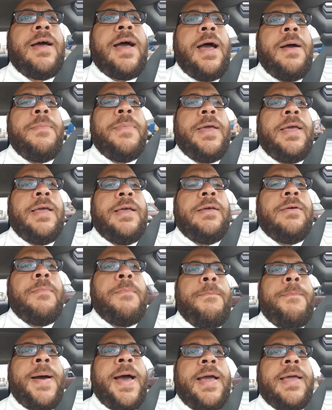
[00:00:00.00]
I
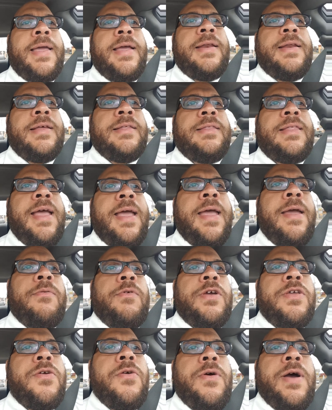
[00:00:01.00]
mean, back in the day
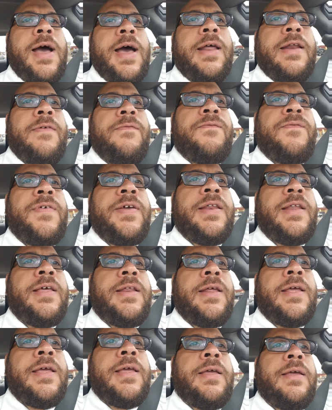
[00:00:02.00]
when you had
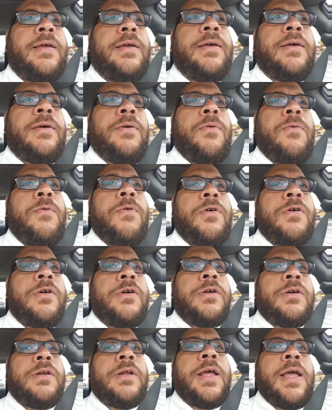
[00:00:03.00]
Infinity
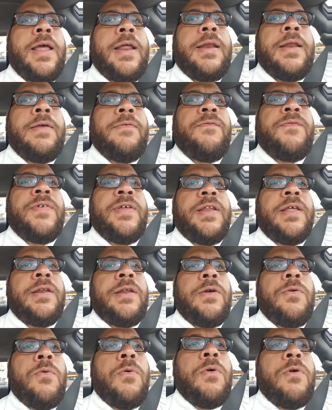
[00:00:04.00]
War, and
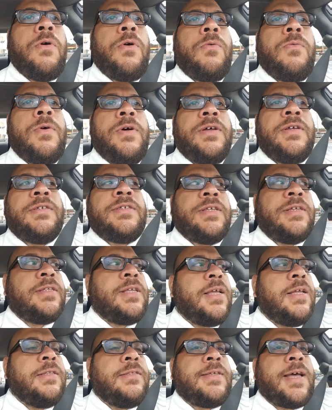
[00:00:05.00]
Infinity War was
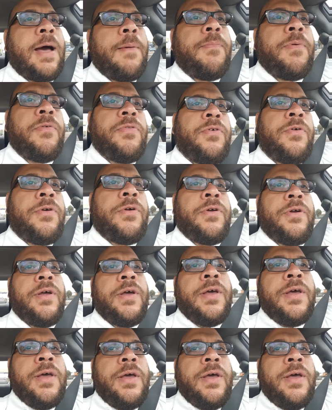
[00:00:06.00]
in top of the